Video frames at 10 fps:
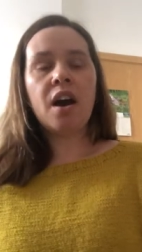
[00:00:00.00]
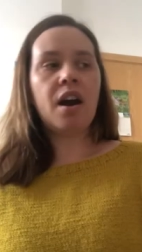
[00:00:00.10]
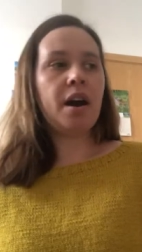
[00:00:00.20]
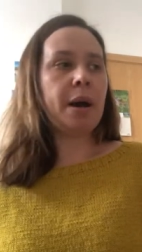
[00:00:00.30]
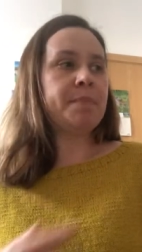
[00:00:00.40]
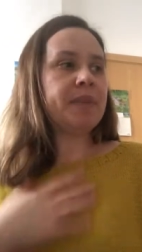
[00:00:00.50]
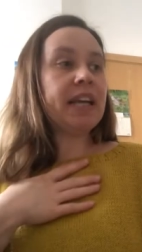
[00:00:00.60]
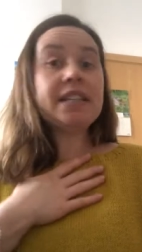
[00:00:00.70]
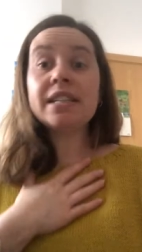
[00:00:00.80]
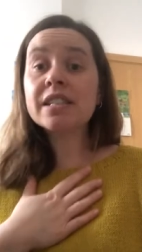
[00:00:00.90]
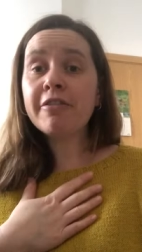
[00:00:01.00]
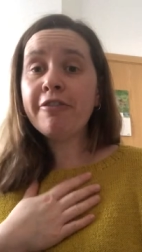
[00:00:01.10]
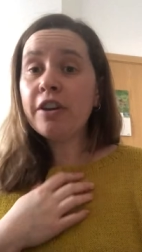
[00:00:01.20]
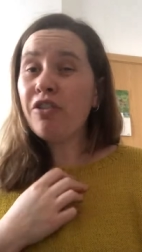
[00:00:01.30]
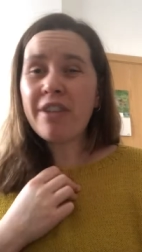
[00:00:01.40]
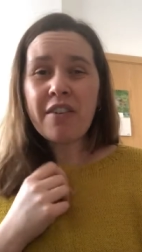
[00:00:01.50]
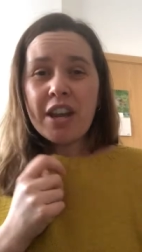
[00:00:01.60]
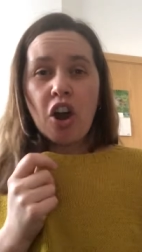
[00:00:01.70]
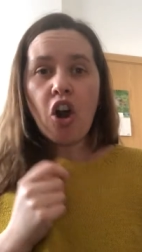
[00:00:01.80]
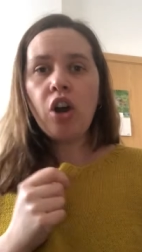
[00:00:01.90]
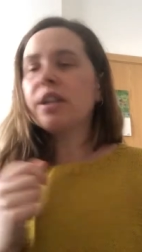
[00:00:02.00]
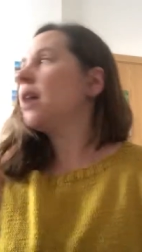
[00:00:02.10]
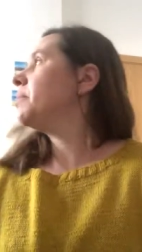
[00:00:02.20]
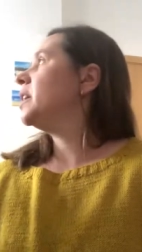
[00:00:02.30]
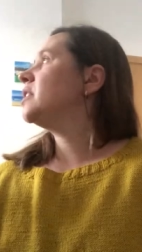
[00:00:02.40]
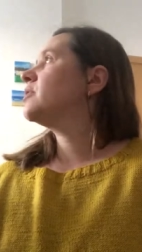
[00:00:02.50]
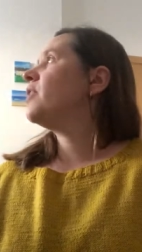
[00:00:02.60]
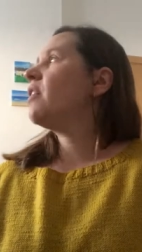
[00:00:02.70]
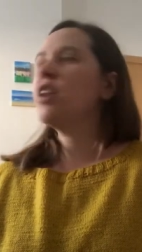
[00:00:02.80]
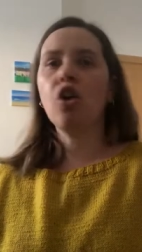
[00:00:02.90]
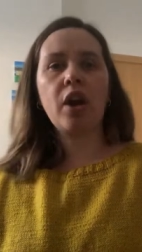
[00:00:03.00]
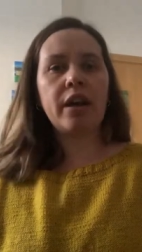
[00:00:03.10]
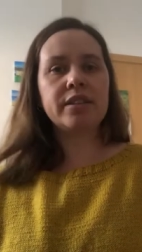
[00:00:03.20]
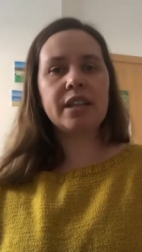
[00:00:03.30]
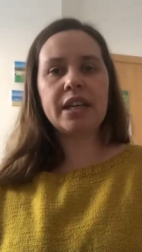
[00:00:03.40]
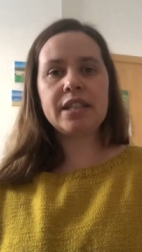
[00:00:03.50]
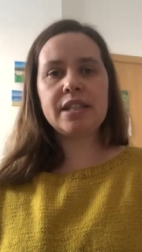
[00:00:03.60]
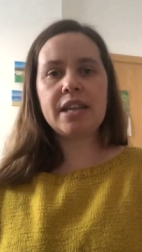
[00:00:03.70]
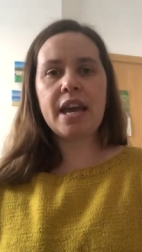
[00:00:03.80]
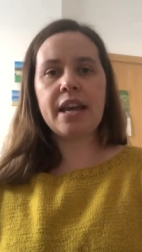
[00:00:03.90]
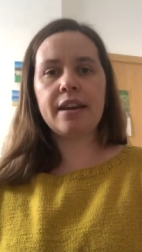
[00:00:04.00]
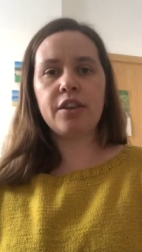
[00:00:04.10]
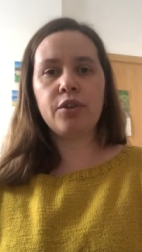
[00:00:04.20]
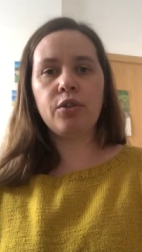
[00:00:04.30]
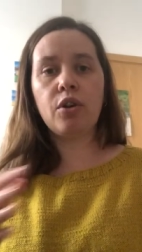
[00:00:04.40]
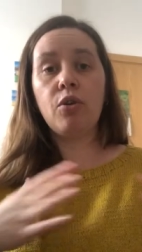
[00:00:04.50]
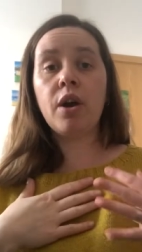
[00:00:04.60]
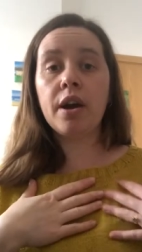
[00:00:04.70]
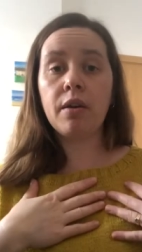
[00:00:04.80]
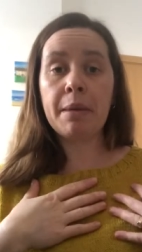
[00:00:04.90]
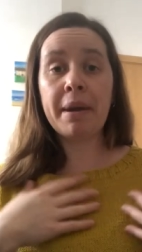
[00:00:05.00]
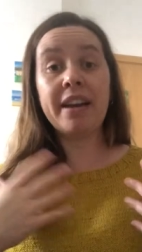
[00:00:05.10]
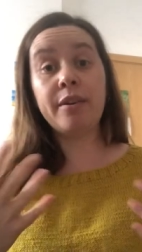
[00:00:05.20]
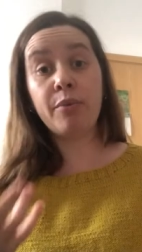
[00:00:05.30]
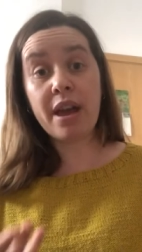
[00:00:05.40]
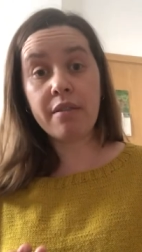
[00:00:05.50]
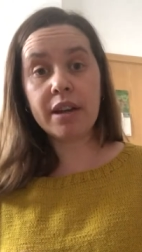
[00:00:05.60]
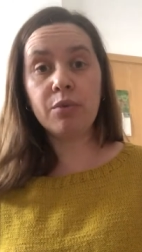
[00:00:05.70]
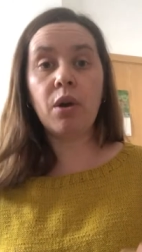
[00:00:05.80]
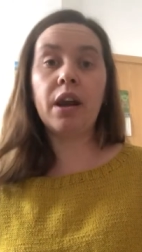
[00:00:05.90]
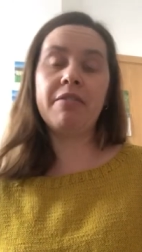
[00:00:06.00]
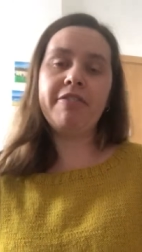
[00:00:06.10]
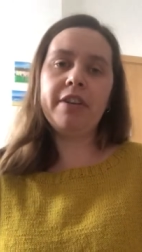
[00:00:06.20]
um, it doesn't feel very hot. I mean, it's very hot outside today and I thought, oh, am I gonna wear it while I'm